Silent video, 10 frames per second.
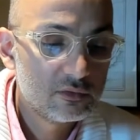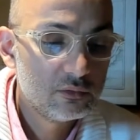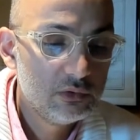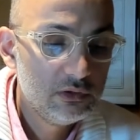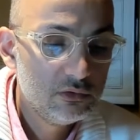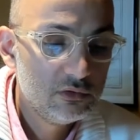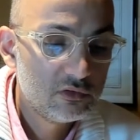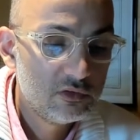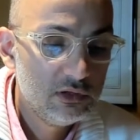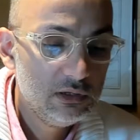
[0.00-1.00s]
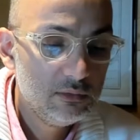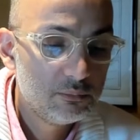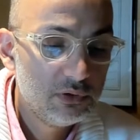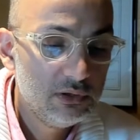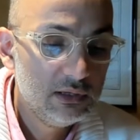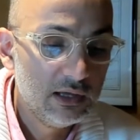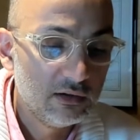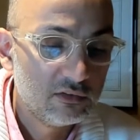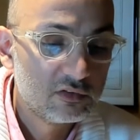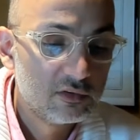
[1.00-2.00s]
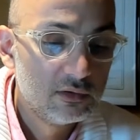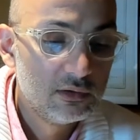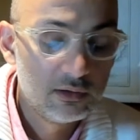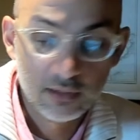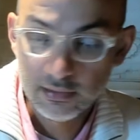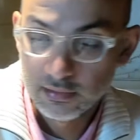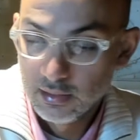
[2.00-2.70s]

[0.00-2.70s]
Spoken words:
we use tpx, right?